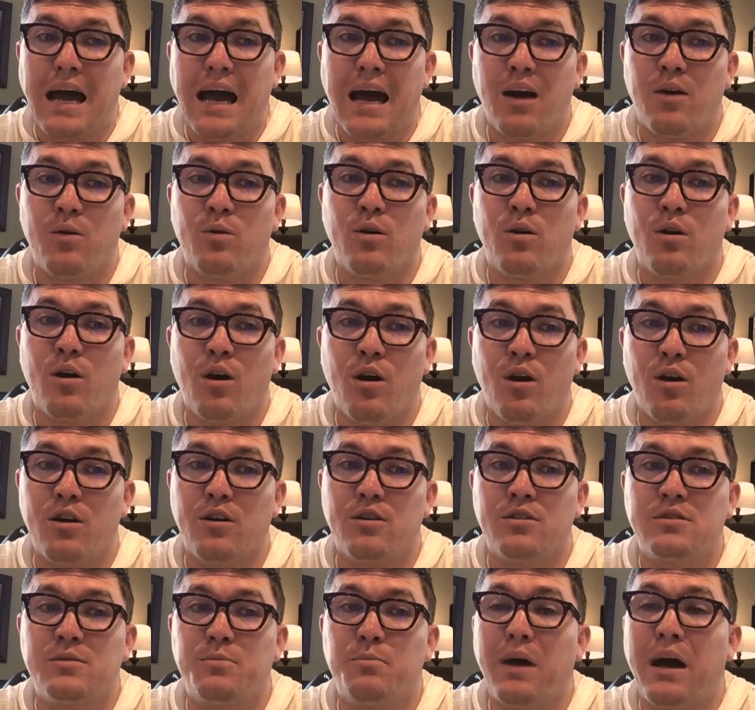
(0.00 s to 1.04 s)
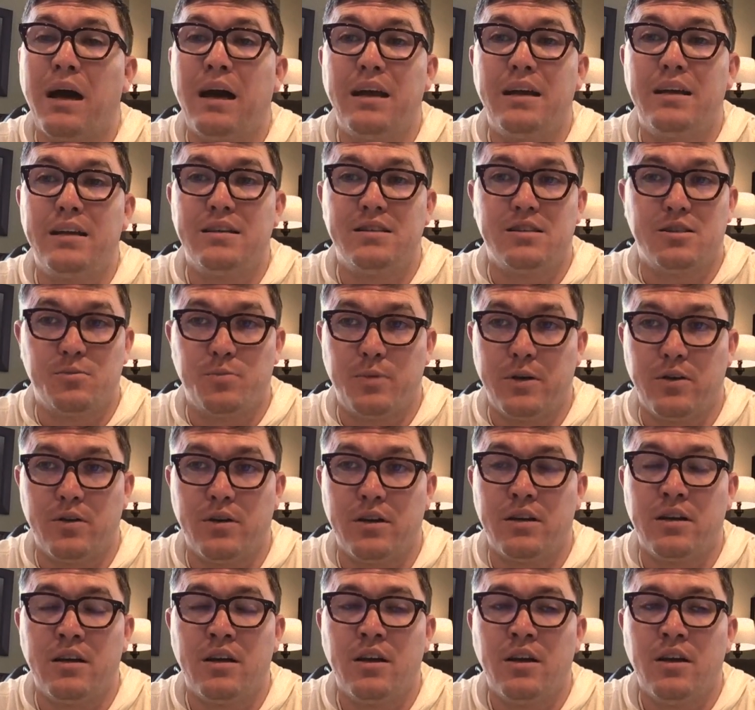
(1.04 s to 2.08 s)
our hearts by his
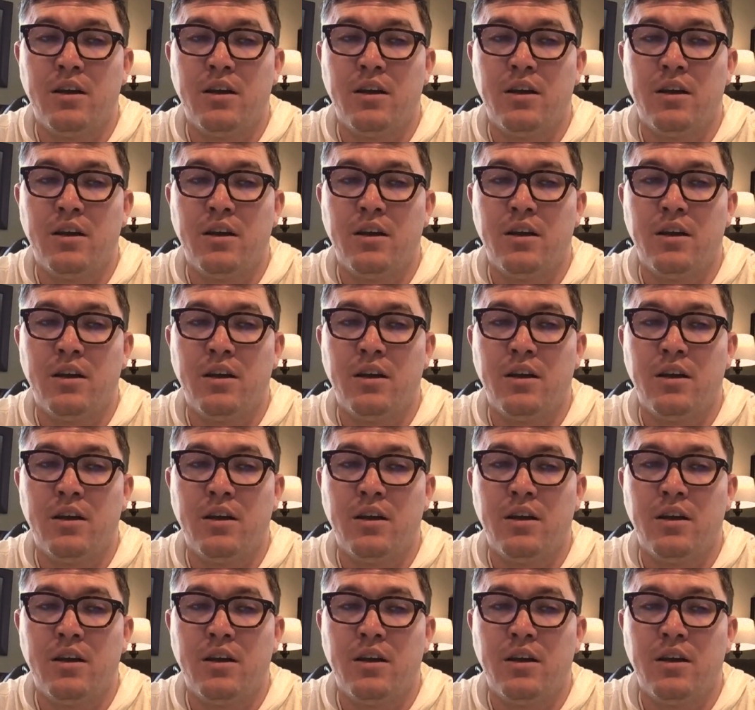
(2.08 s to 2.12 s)
spirit